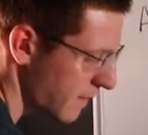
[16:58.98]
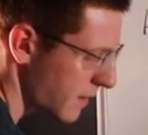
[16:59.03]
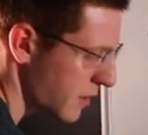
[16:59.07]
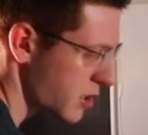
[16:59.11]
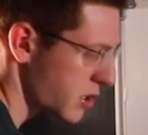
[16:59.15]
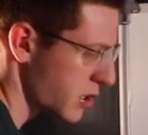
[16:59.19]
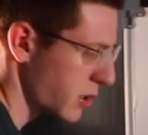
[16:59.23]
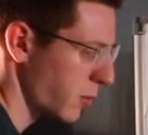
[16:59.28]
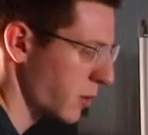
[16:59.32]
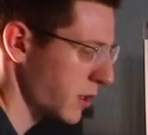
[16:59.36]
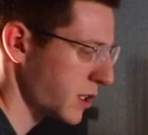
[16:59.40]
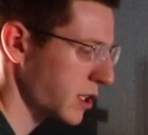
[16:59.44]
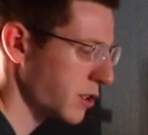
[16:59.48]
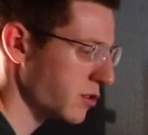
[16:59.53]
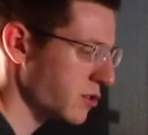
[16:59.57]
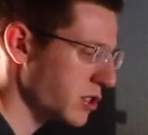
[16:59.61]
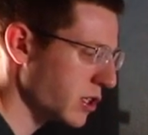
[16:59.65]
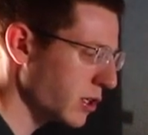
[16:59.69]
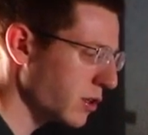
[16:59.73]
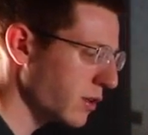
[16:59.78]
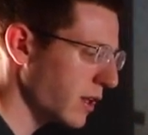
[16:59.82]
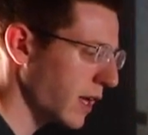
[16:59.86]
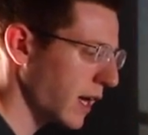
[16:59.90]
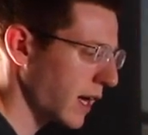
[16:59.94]
So when you
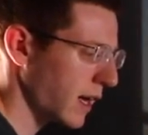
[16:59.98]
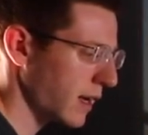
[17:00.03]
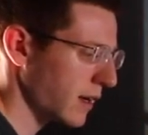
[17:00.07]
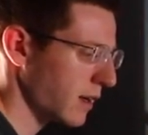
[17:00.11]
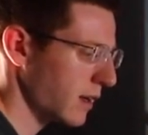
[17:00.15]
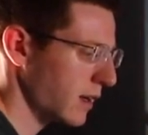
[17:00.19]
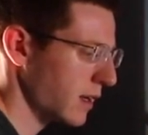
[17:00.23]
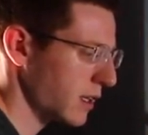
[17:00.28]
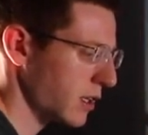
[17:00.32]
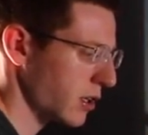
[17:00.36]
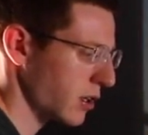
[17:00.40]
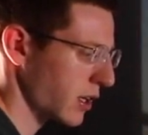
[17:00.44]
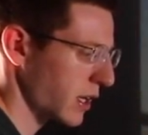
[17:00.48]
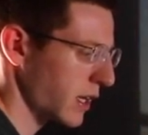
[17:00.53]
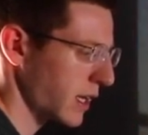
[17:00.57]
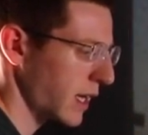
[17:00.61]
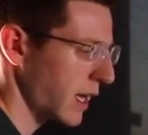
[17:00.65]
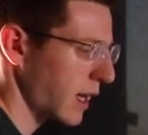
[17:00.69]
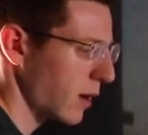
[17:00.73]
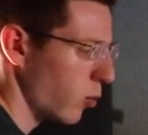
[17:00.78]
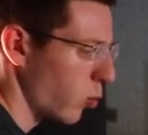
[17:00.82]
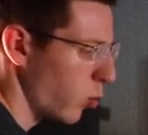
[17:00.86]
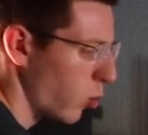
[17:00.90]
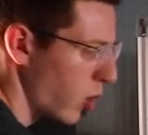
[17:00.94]
do that, you're going
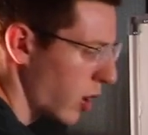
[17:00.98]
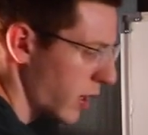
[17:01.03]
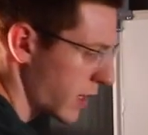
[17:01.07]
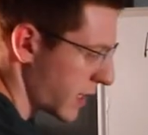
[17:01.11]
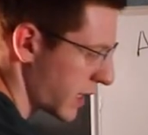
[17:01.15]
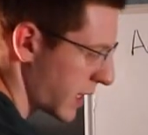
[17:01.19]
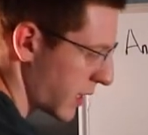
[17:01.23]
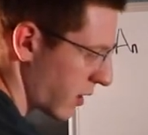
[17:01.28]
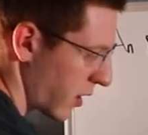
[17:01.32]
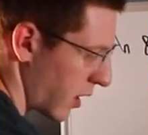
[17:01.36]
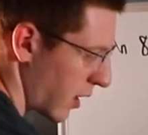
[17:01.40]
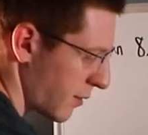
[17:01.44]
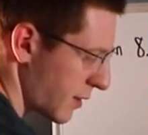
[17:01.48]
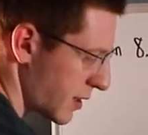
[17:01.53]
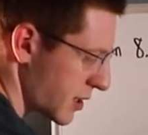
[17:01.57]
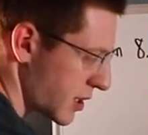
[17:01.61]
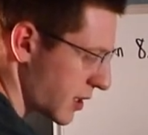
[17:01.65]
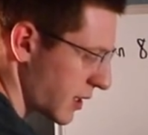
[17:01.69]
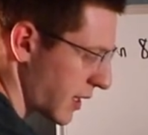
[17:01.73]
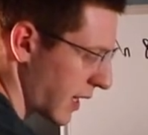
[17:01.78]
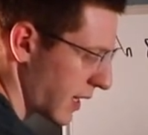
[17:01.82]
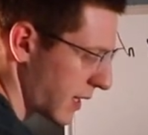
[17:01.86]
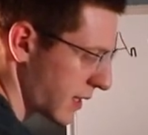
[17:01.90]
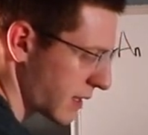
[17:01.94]
to get 1 here,
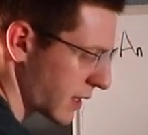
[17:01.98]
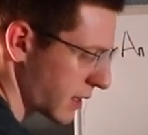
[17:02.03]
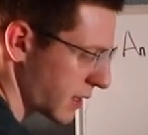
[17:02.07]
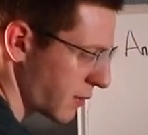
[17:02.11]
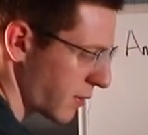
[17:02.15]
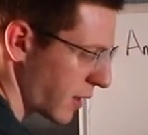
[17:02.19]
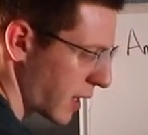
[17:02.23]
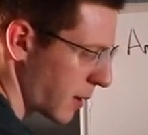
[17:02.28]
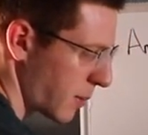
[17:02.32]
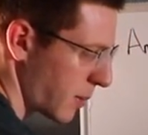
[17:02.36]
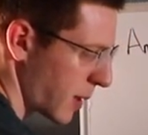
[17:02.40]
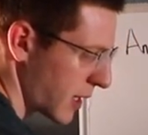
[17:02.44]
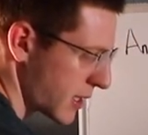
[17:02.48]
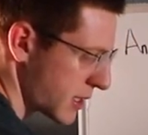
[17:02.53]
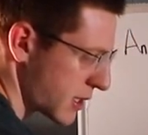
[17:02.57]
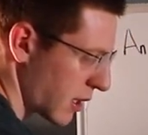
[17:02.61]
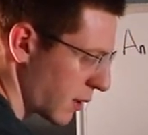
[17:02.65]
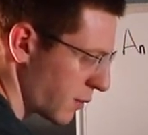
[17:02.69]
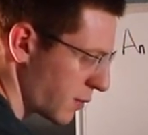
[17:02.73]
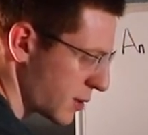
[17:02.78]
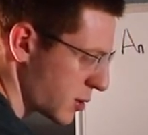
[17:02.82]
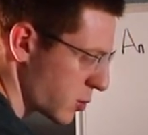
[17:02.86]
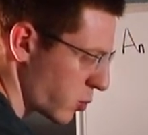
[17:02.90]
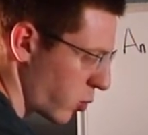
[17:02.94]
obviously. Anything divided by
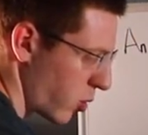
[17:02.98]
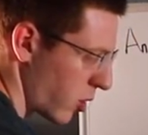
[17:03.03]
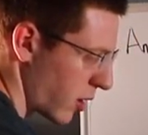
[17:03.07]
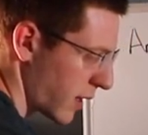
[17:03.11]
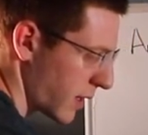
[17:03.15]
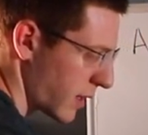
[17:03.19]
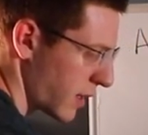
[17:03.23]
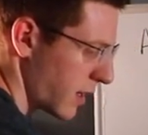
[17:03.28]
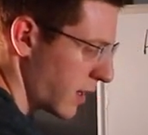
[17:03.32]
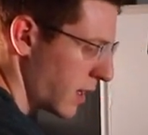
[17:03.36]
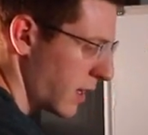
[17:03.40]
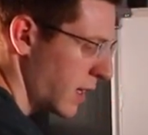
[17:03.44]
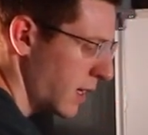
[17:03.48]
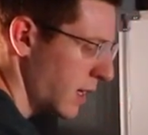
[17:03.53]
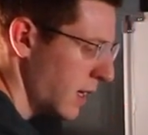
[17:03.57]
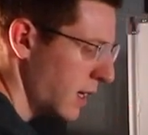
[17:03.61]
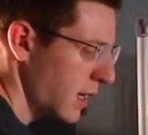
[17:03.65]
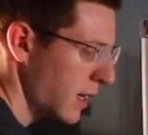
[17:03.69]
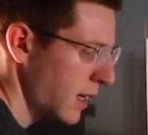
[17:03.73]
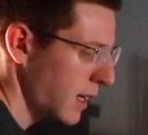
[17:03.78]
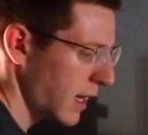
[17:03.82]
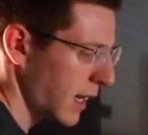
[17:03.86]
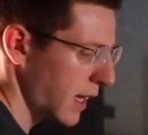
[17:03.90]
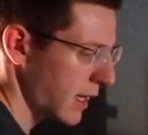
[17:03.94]
itself is 1.
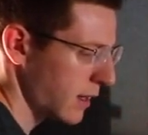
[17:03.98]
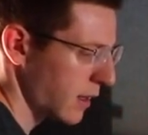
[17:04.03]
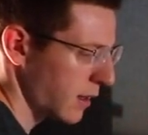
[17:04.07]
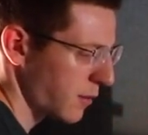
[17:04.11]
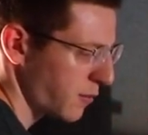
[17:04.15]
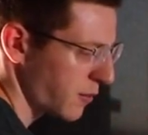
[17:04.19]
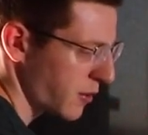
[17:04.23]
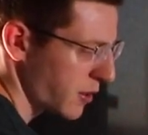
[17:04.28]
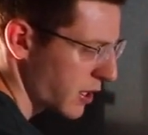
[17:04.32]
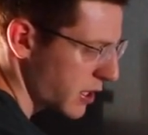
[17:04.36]
And then for